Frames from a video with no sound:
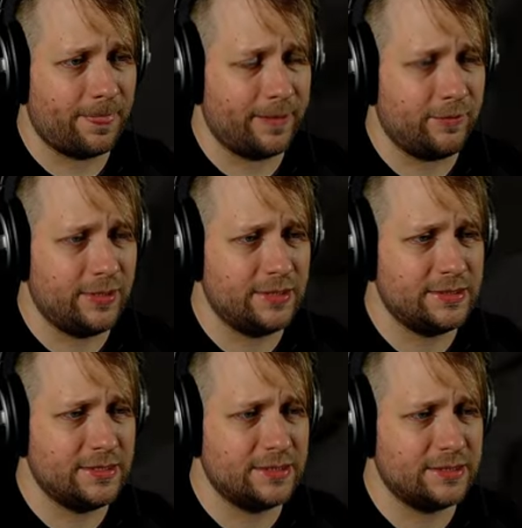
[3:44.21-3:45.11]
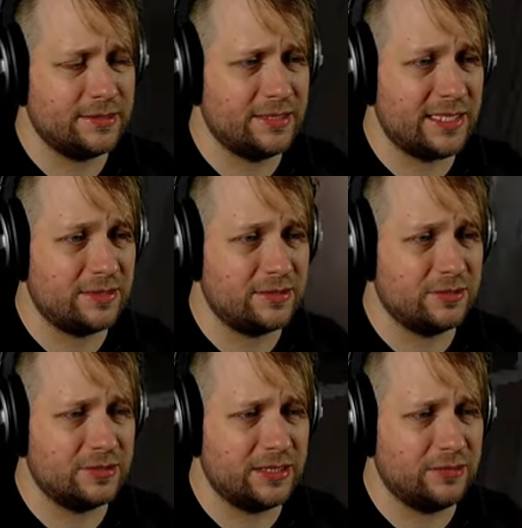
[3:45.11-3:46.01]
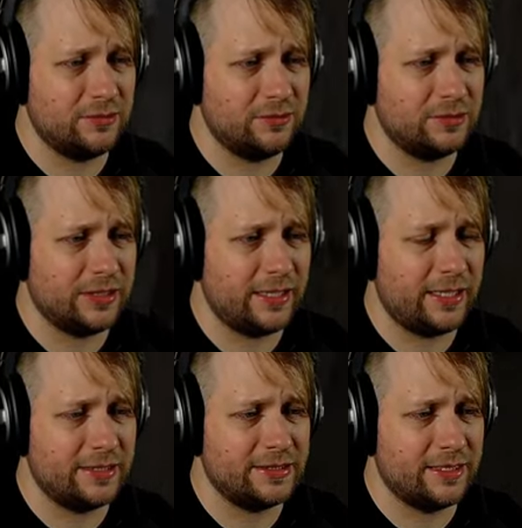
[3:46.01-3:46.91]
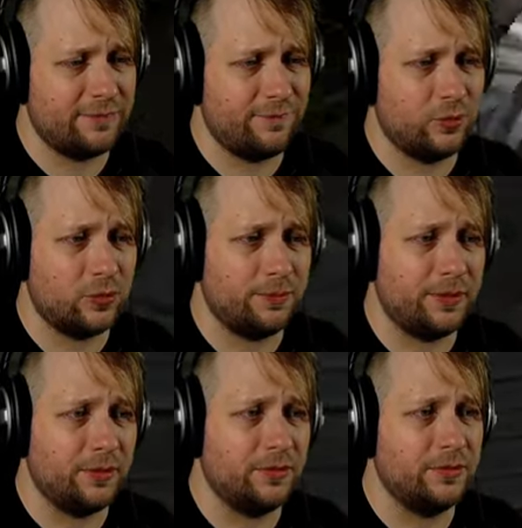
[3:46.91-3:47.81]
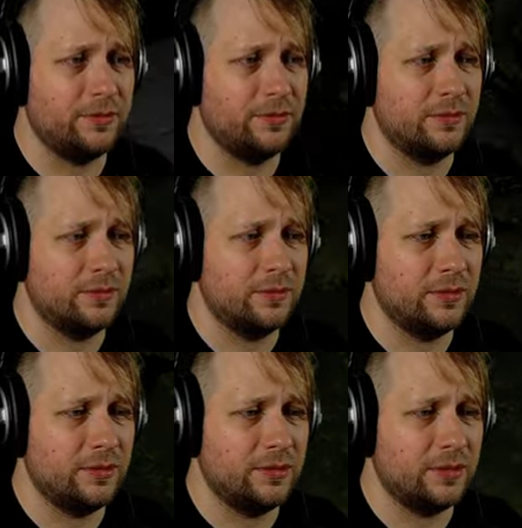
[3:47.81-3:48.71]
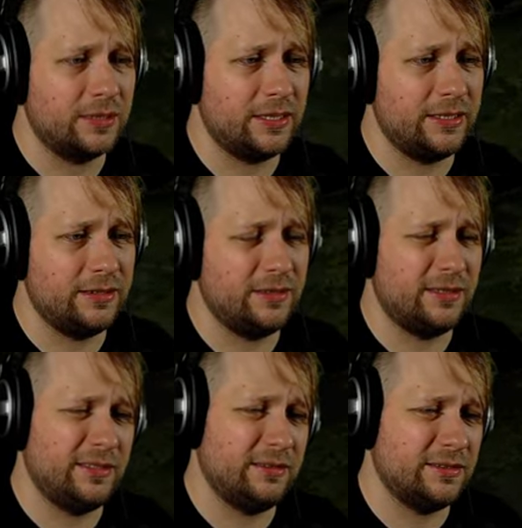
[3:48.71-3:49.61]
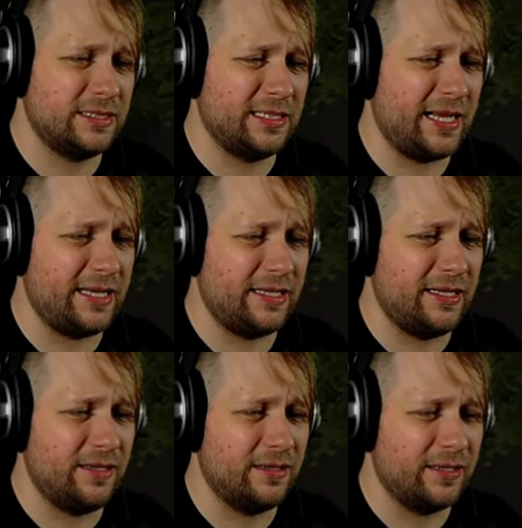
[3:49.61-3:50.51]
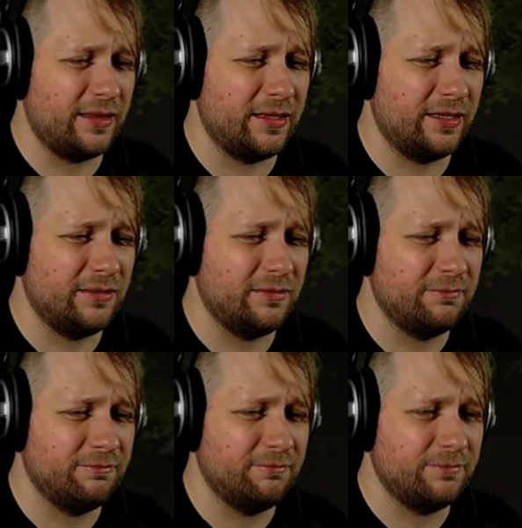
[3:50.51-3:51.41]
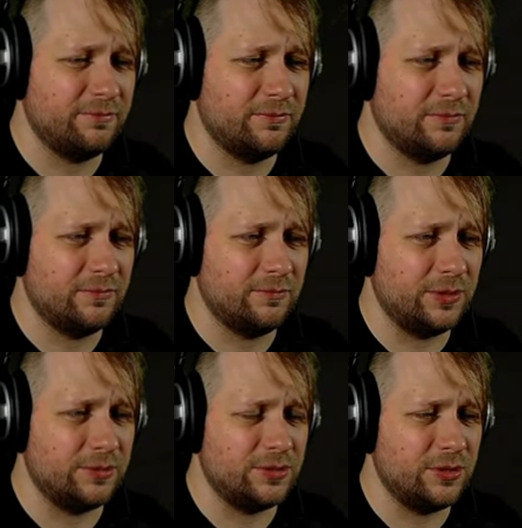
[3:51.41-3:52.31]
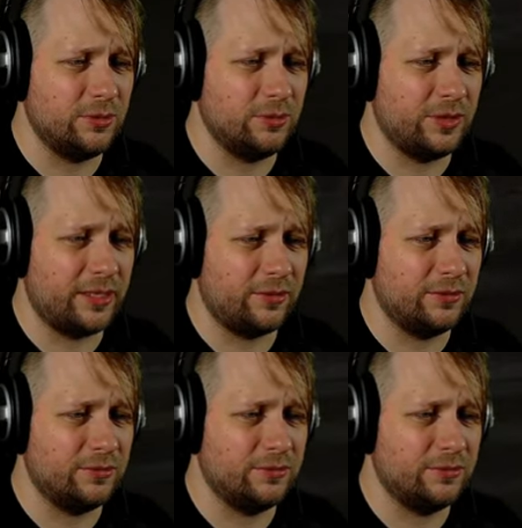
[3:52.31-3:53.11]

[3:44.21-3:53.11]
Why does this this house looks like look like it had a second floor up here? Kind, nah, it's like an attic kind of thing. But there's no ladder.